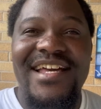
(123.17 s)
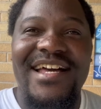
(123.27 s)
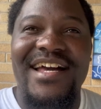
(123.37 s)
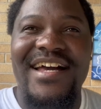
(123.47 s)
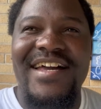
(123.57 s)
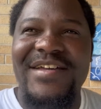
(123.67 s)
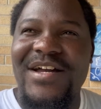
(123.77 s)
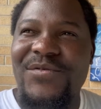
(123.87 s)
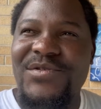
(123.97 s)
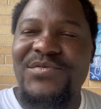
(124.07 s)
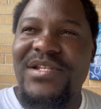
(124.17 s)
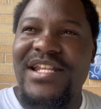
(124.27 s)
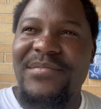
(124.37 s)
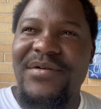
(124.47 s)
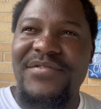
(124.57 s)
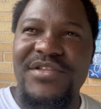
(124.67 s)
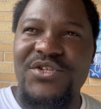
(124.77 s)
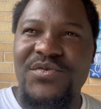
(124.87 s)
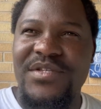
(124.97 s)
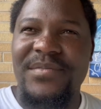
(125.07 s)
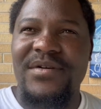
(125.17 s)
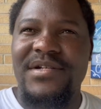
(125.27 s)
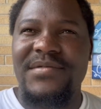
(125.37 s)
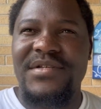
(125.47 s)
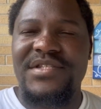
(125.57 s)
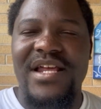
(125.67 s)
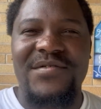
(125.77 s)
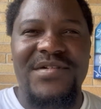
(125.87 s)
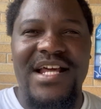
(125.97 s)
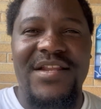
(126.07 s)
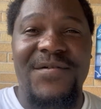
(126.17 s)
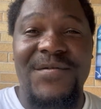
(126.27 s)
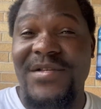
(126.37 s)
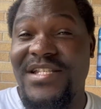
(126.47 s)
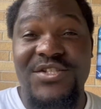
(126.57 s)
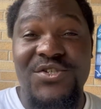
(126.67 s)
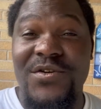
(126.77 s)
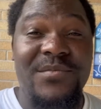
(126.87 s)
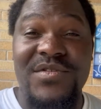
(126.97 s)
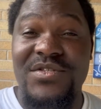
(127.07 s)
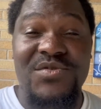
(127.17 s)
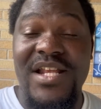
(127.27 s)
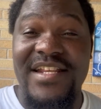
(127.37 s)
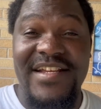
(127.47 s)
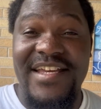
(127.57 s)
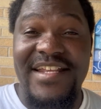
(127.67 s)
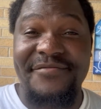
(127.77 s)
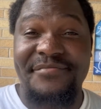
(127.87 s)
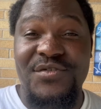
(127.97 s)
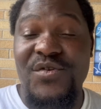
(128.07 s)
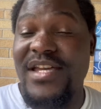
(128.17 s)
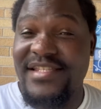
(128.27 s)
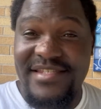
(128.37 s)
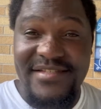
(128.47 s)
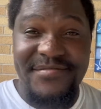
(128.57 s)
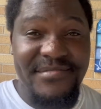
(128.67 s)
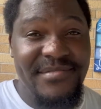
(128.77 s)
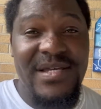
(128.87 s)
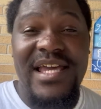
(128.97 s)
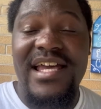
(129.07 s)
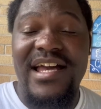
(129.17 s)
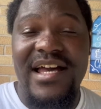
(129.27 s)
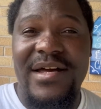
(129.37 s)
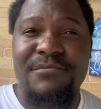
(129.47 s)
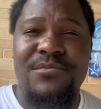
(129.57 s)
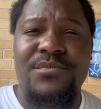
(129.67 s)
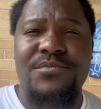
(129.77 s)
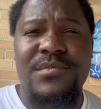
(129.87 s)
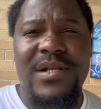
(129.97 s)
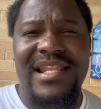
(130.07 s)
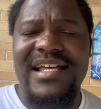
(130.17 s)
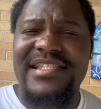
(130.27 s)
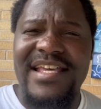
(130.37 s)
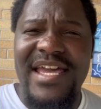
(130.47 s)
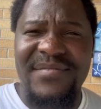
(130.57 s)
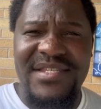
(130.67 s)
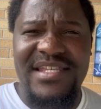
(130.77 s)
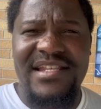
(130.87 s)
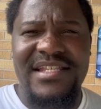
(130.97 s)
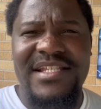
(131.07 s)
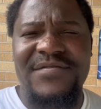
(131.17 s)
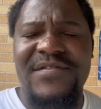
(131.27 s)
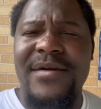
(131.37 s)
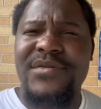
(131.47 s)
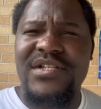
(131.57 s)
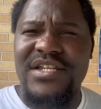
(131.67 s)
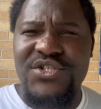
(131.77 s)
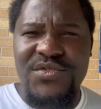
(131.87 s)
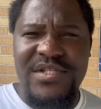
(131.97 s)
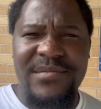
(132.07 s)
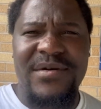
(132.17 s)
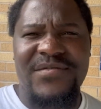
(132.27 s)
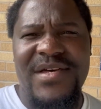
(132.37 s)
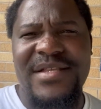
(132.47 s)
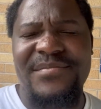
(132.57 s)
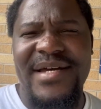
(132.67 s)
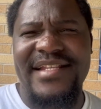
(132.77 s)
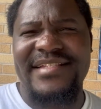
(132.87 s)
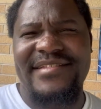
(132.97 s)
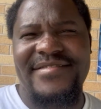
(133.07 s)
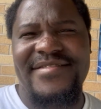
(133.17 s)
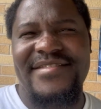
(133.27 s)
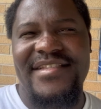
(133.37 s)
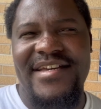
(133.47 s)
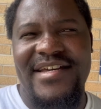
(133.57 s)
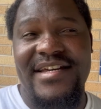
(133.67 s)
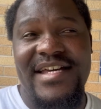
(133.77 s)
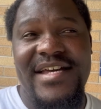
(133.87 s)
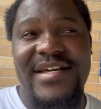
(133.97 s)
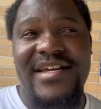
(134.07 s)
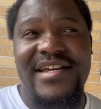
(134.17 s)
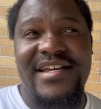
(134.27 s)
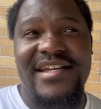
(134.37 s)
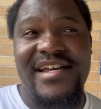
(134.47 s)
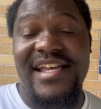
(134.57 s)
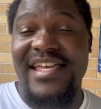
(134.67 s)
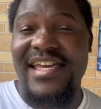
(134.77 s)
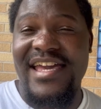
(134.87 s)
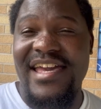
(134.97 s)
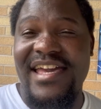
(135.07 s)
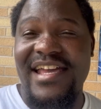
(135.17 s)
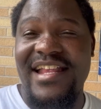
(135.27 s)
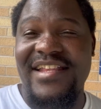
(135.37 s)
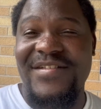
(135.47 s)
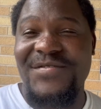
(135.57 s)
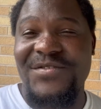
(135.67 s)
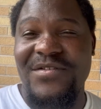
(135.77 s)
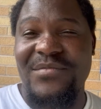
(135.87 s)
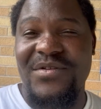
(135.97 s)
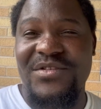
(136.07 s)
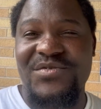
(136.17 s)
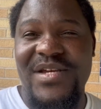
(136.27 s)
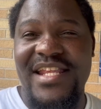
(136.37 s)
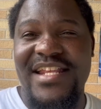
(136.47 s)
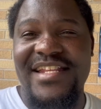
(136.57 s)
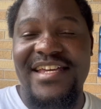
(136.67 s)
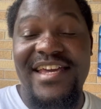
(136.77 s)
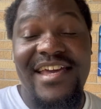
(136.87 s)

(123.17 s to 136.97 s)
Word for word: I, I was reading about the news about Cristiano Ronaldo. He didn't show up to training again, twice. Um, last time he said there's a family issues about that, but uh, again, no show up on the training.